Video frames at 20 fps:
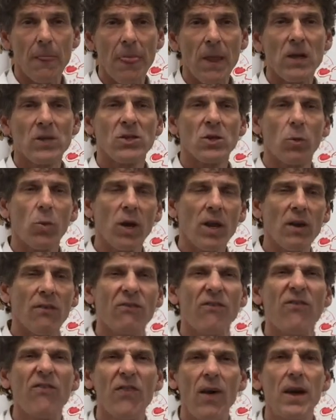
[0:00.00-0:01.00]
So we're going to
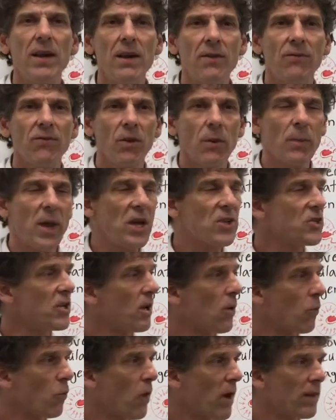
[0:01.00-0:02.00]
fight inflammation,
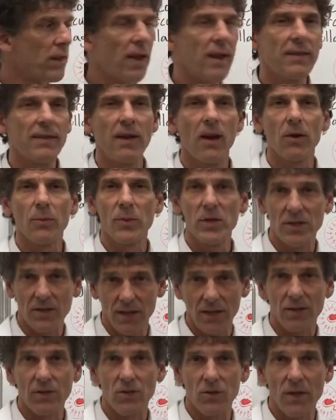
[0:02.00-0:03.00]
and red light therapy is going
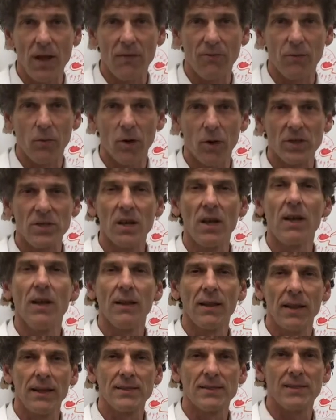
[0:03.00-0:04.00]
to do that for us.
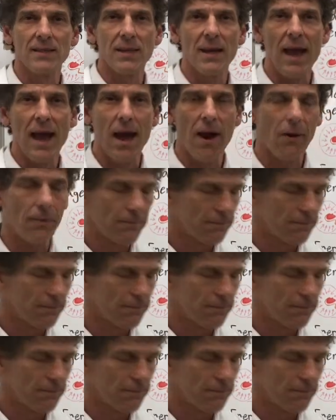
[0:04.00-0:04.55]
Let's see how.